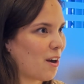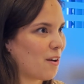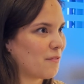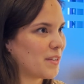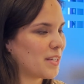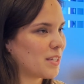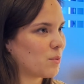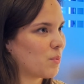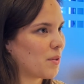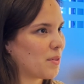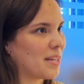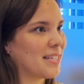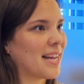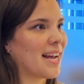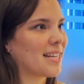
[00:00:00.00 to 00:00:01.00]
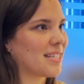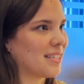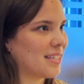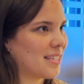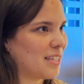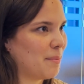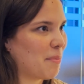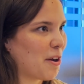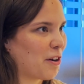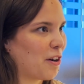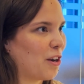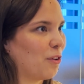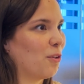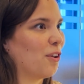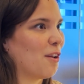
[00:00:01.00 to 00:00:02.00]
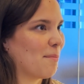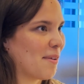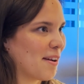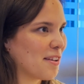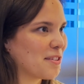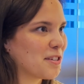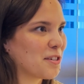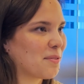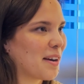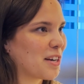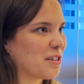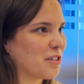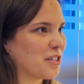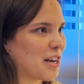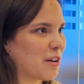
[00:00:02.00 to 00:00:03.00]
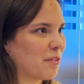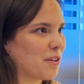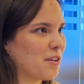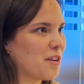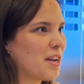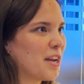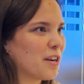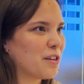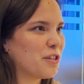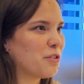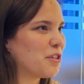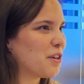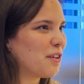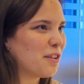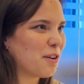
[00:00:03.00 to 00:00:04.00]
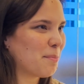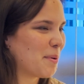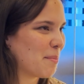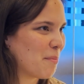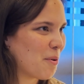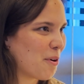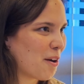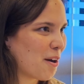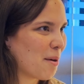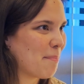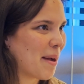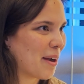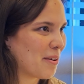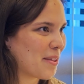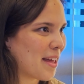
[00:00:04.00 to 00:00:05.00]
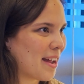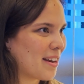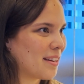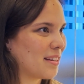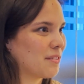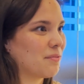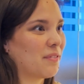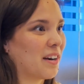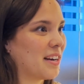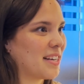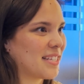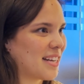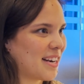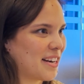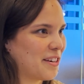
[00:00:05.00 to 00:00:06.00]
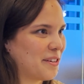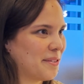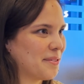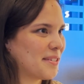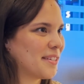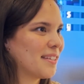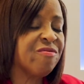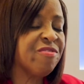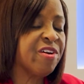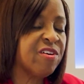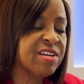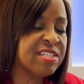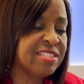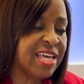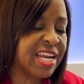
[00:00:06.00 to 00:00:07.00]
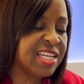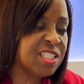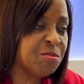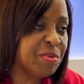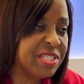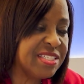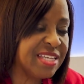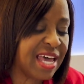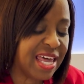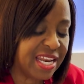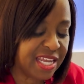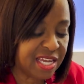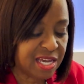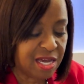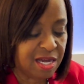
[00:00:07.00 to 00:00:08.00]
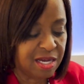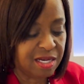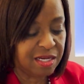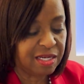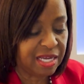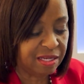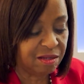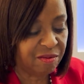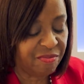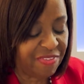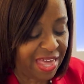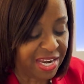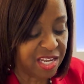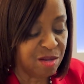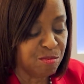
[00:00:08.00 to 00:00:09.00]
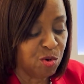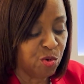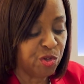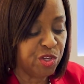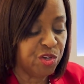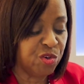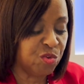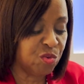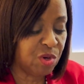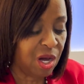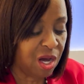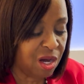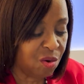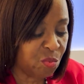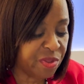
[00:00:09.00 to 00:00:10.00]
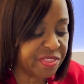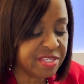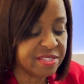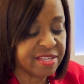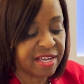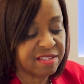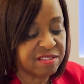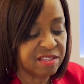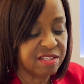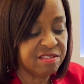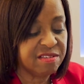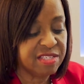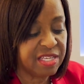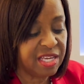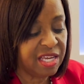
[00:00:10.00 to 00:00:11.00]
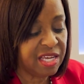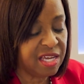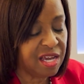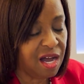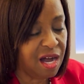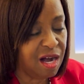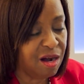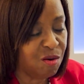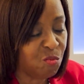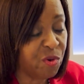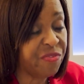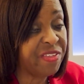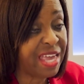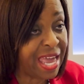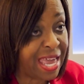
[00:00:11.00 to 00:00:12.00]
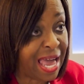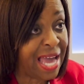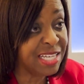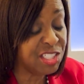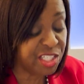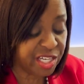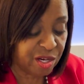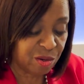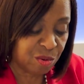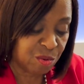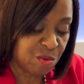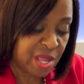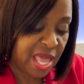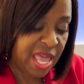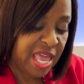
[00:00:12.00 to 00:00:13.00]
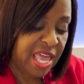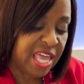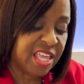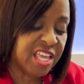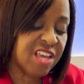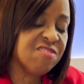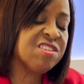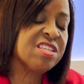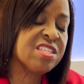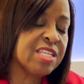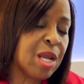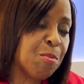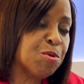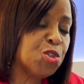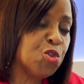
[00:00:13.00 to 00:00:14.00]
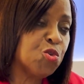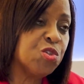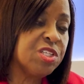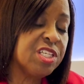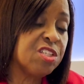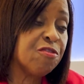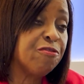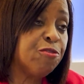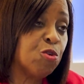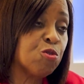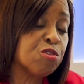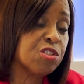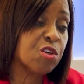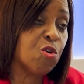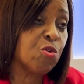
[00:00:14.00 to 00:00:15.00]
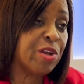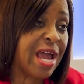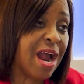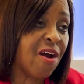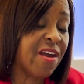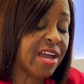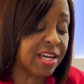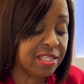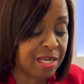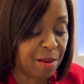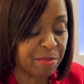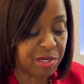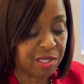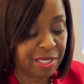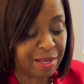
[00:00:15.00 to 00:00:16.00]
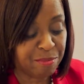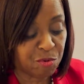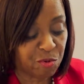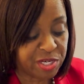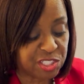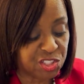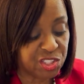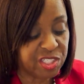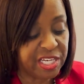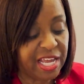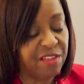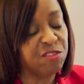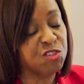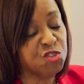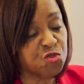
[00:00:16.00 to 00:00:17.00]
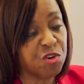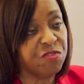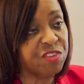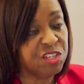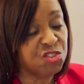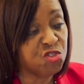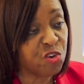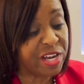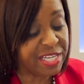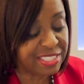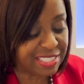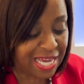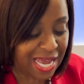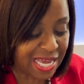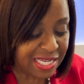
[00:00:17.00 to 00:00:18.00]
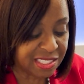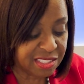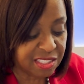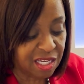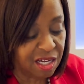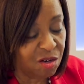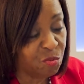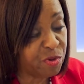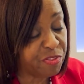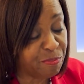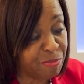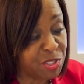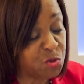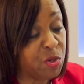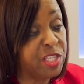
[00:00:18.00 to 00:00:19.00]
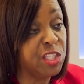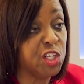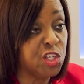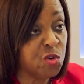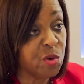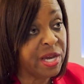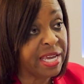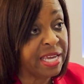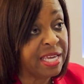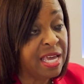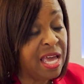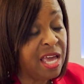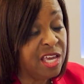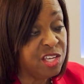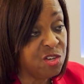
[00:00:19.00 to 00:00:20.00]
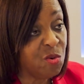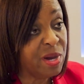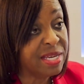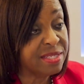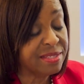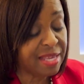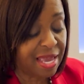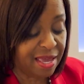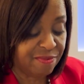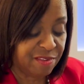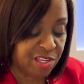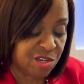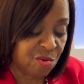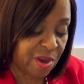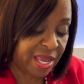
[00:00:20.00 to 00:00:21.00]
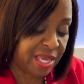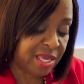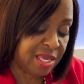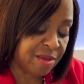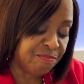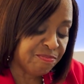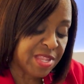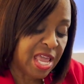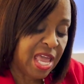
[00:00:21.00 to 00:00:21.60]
Office with His Excellency Badr Al Ulama, the Director General. Could you share a little bit more about this very exciting news? very excited to be signing that MOU with His Excellency with the AIDO. It gives us an opportunity to focus on our economic collaboration and to strengthen trade ties between the U.S. and the UAE.